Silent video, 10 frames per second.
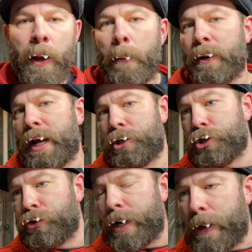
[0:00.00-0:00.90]
But as
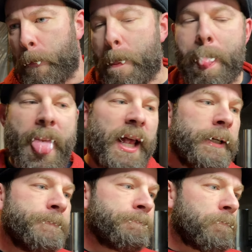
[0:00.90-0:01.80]
you drink it,
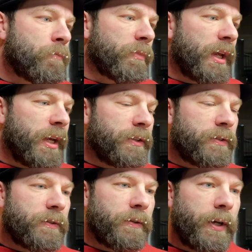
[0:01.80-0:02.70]

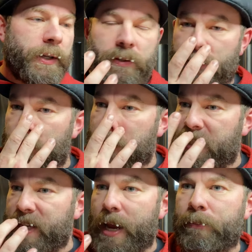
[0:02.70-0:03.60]
it's the
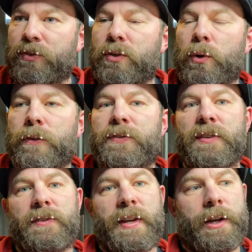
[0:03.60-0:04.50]
same sort of
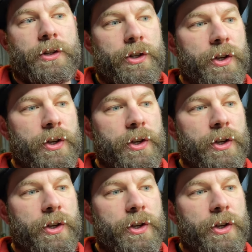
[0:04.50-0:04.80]
sensation.